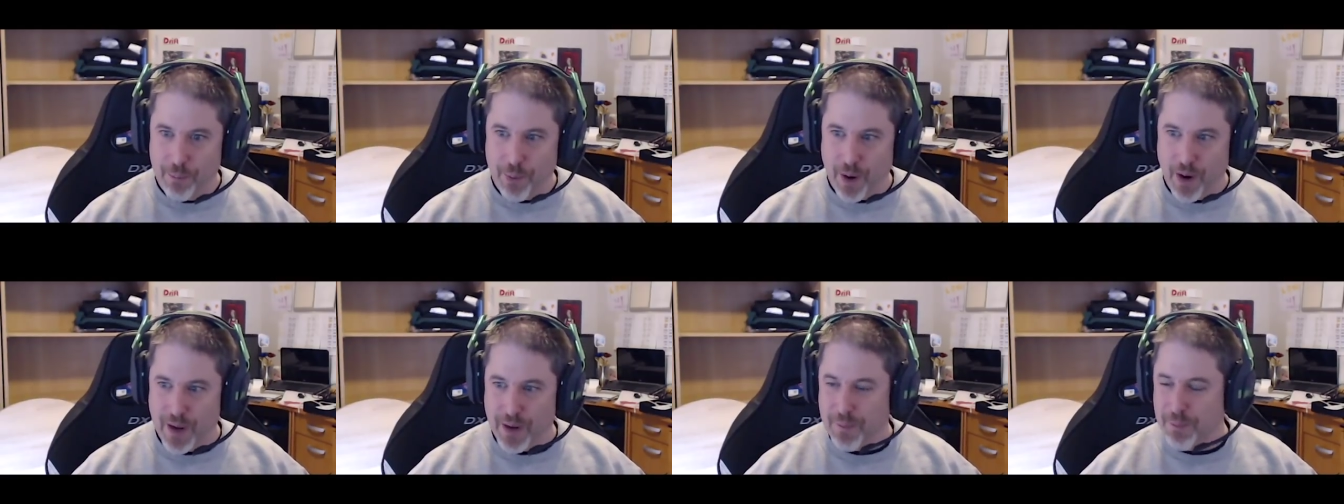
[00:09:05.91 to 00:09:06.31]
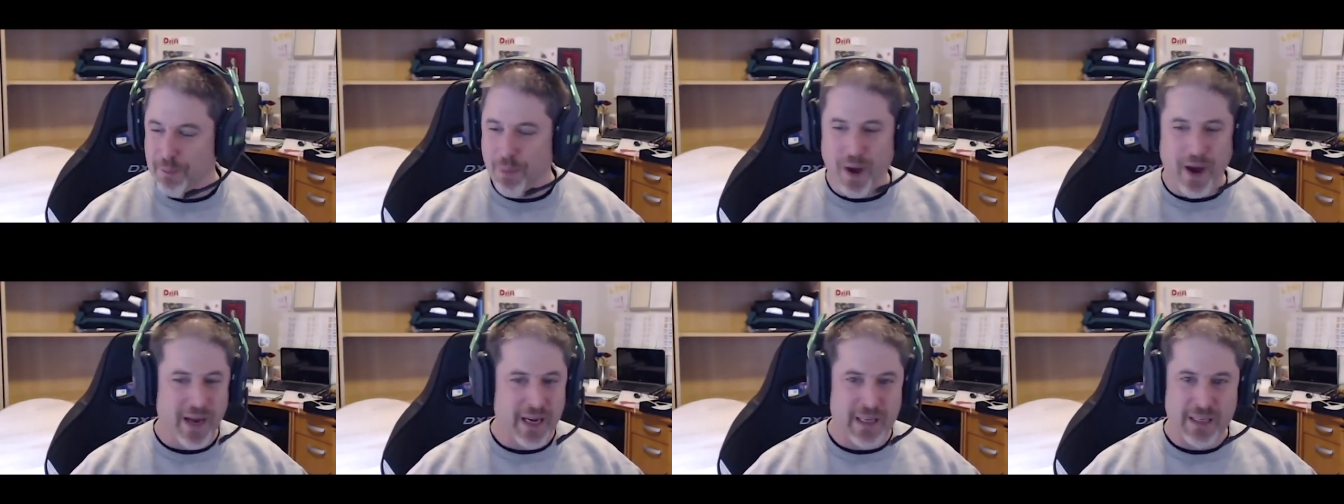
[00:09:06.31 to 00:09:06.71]
But
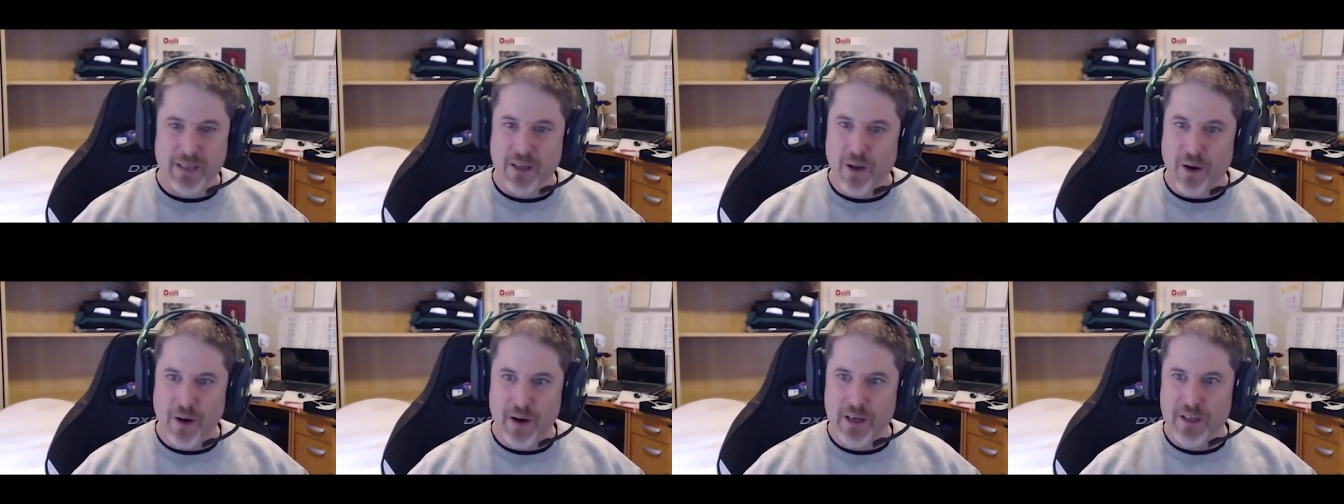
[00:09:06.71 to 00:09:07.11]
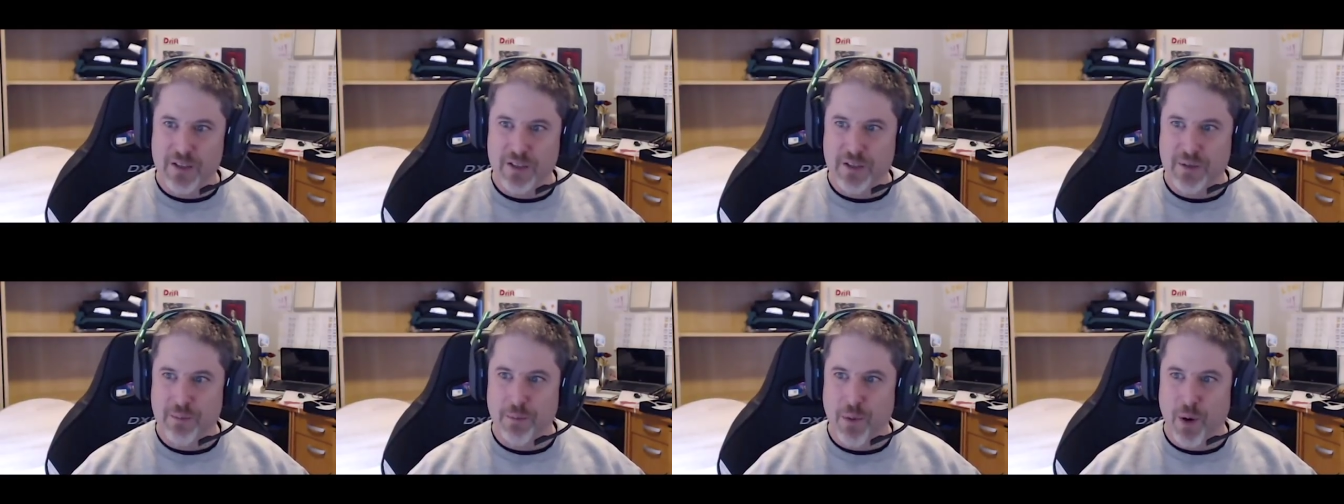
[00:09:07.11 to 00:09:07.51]
by and
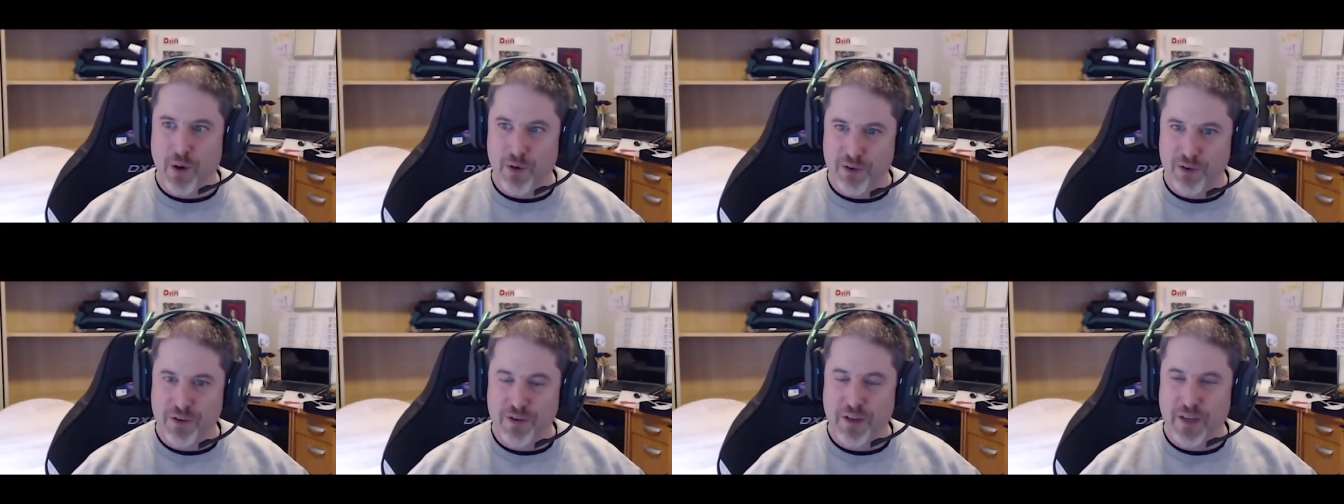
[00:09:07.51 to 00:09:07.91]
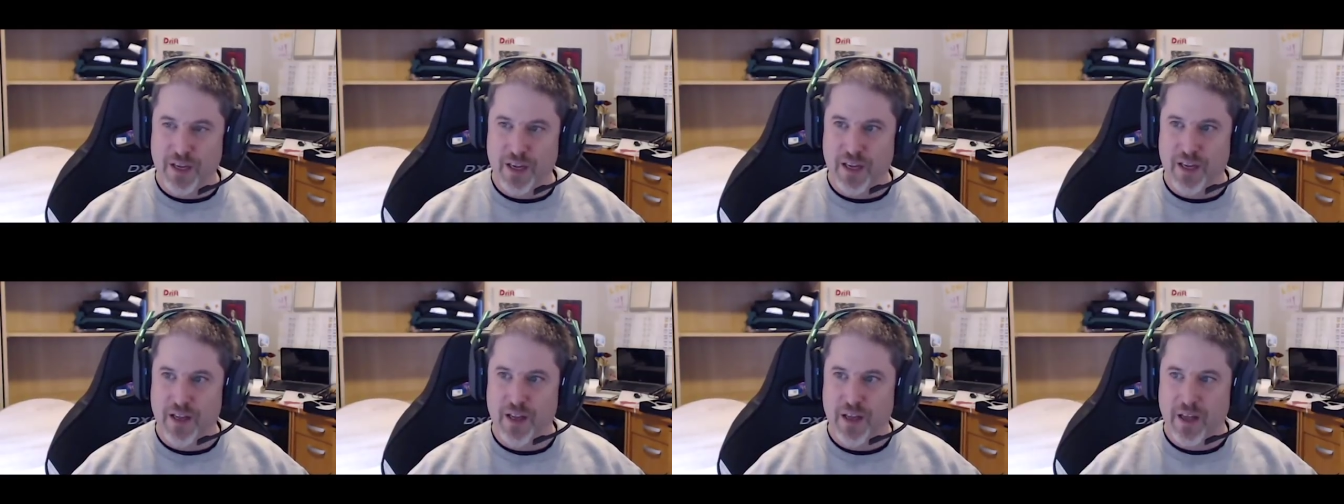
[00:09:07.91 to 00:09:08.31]
large,
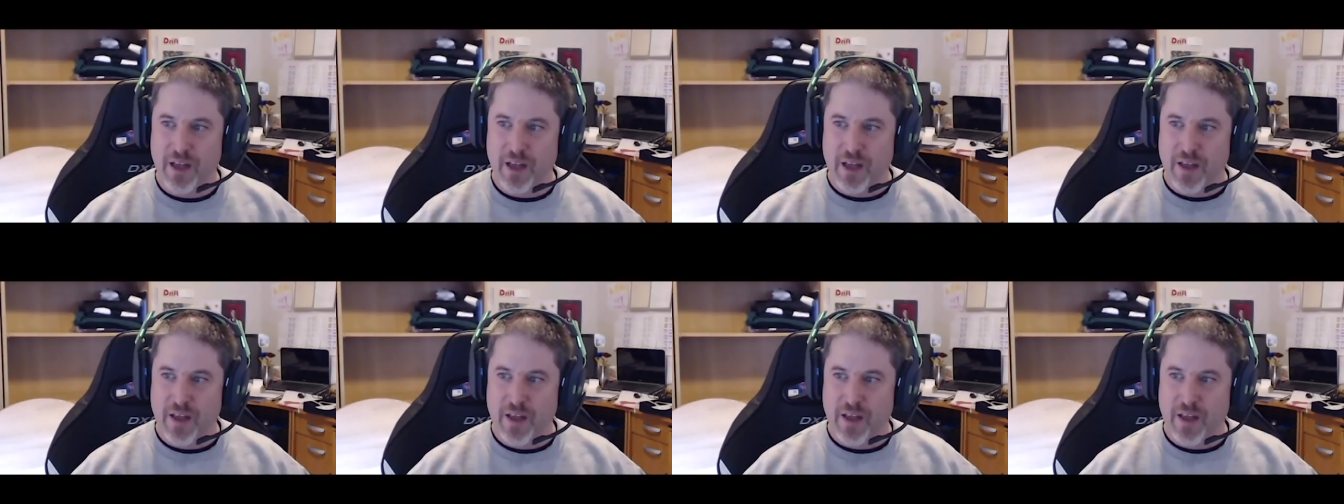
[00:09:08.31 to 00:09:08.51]
mostly